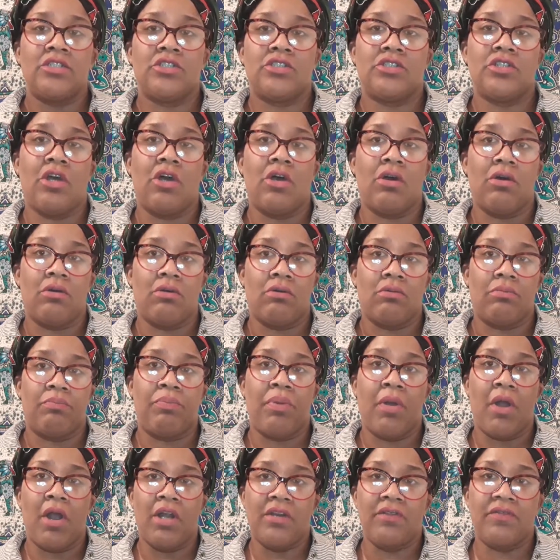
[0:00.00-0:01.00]

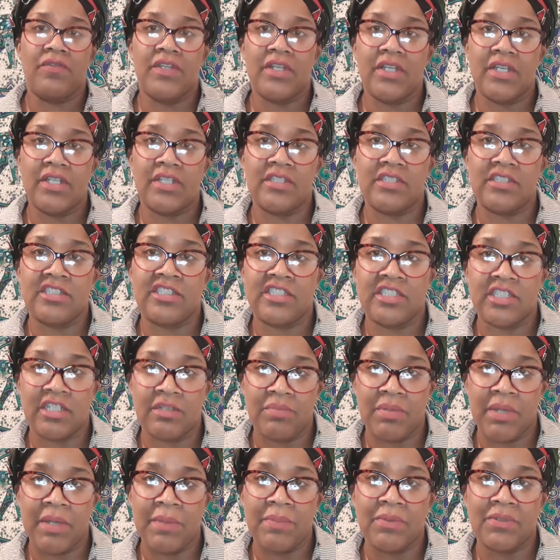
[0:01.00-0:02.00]
So part of the
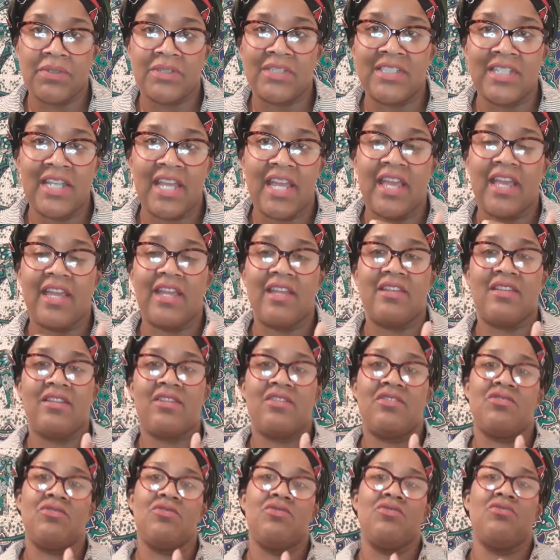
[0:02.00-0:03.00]
shit people
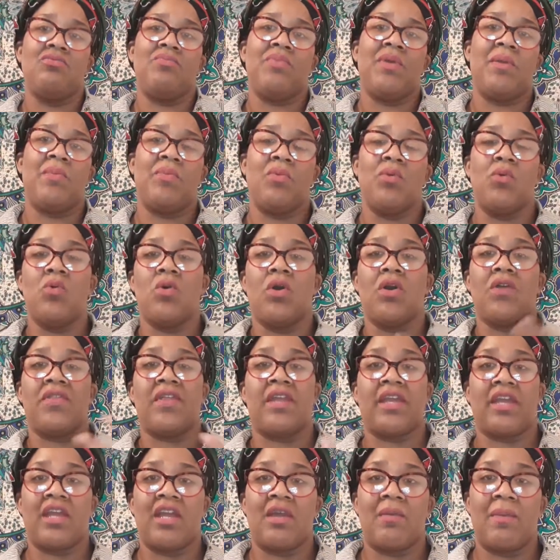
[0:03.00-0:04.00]
say to people who are
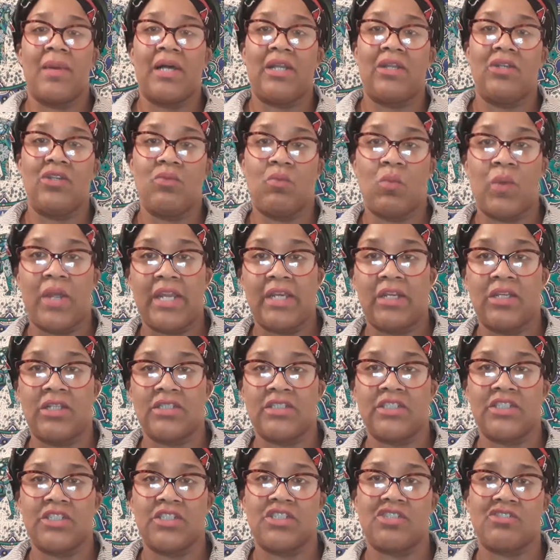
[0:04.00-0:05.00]
thinking about weight
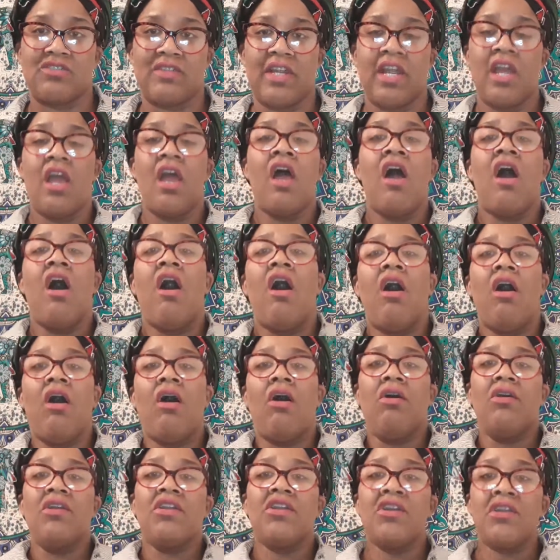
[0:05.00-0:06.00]
loss surgery,
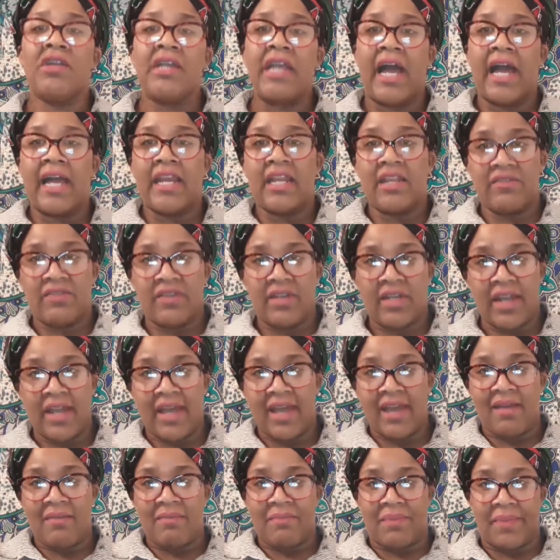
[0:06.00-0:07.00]
oh, you're not even
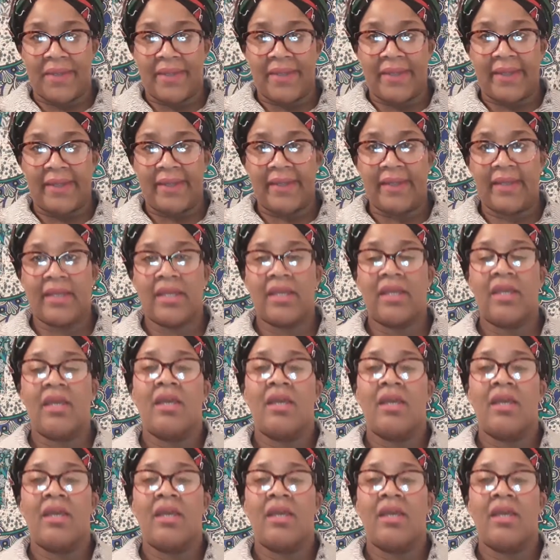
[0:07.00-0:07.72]
that big.